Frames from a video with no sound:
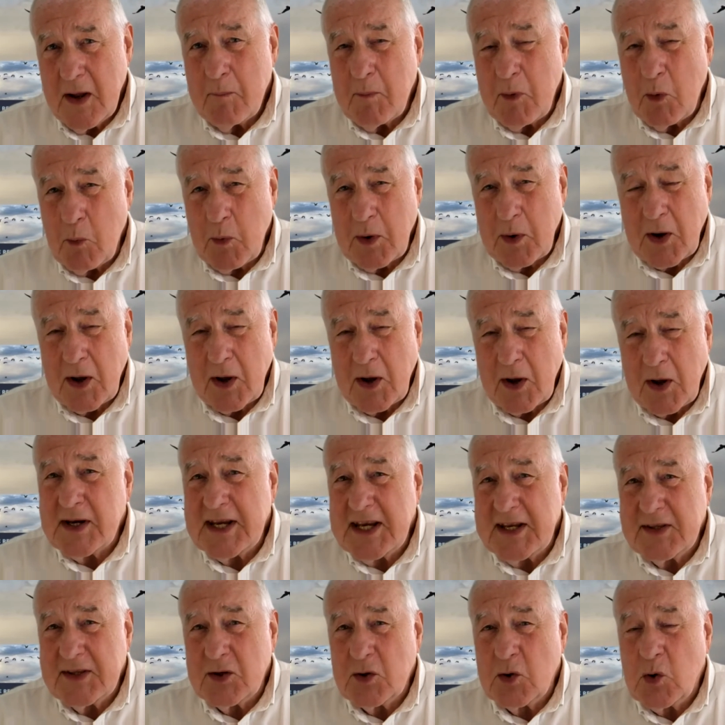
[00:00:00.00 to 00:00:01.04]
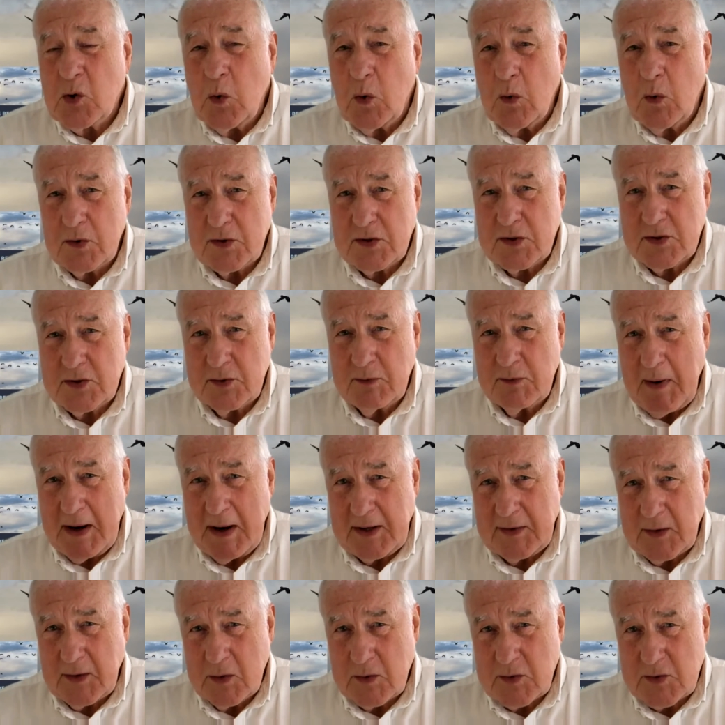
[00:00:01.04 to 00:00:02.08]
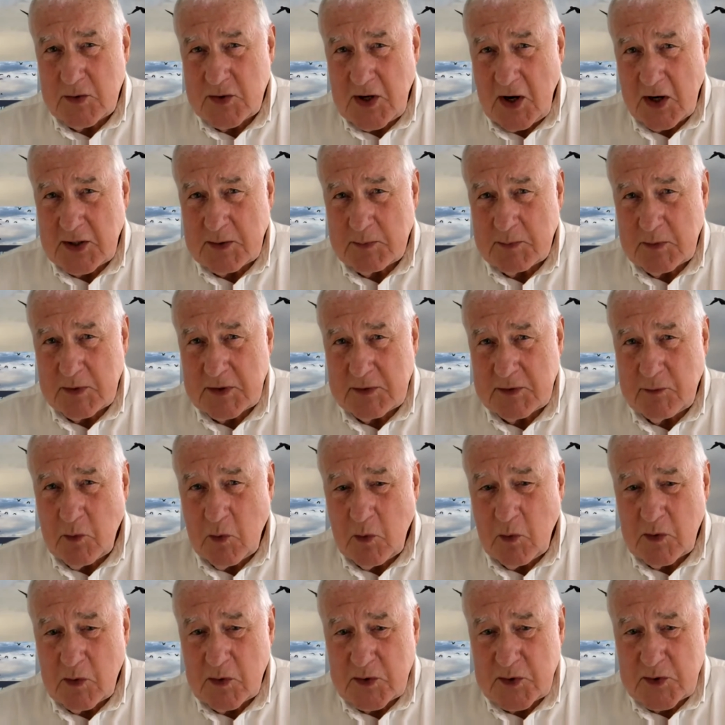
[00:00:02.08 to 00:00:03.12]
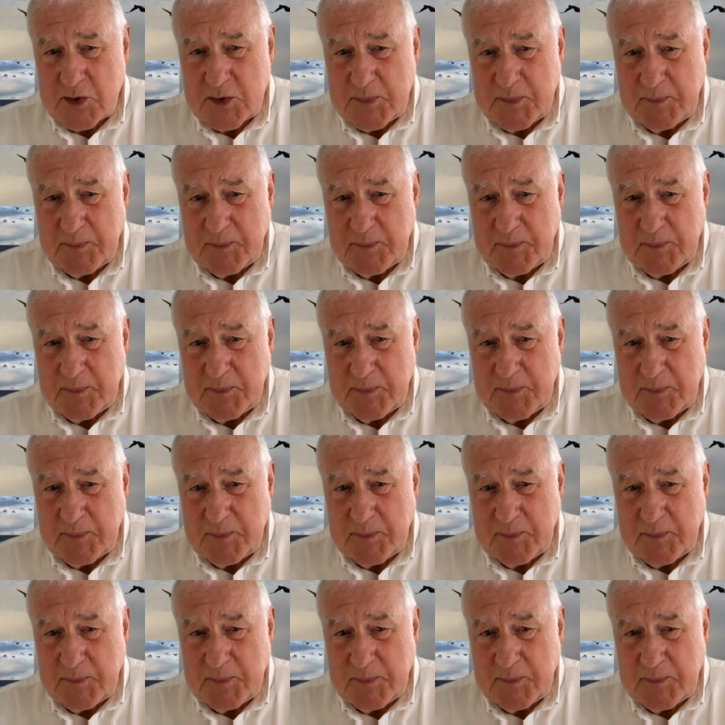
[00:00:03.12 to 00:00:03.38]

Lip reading: But we're going to need the courts to make those judgments for us.